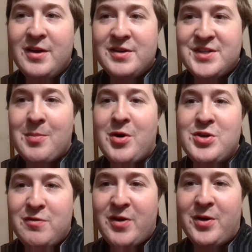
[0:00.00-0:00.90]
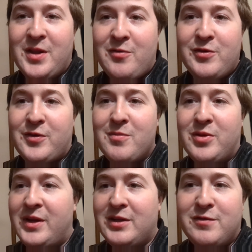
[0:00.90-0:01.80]
someone you fell in love with
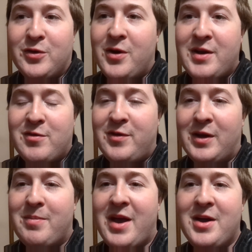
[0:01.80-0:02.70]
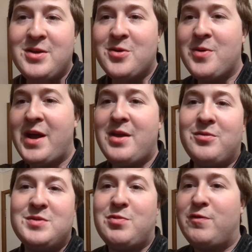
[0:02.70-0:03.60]
completely forgot everything about you, and it
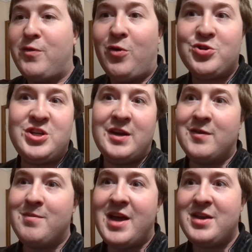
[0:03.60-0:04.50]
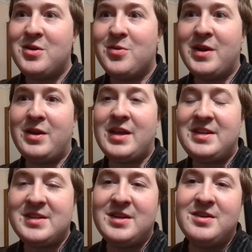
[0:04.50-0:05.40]
was before she even met you, and they
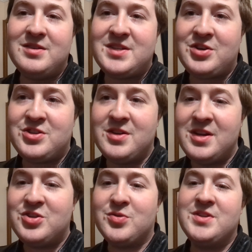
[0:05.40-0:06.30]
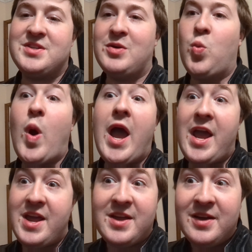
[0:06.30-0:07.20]
did it in such an interesting
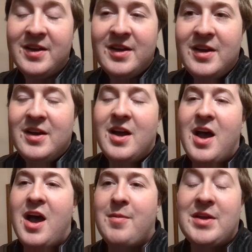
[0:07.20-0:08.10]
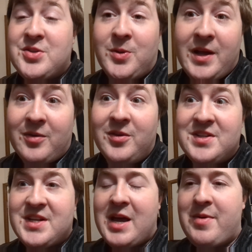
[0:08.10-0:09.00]
way. That's all I can really
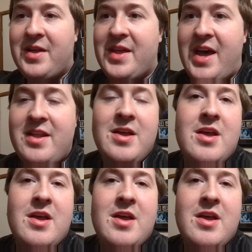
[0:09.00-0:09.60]
say about that.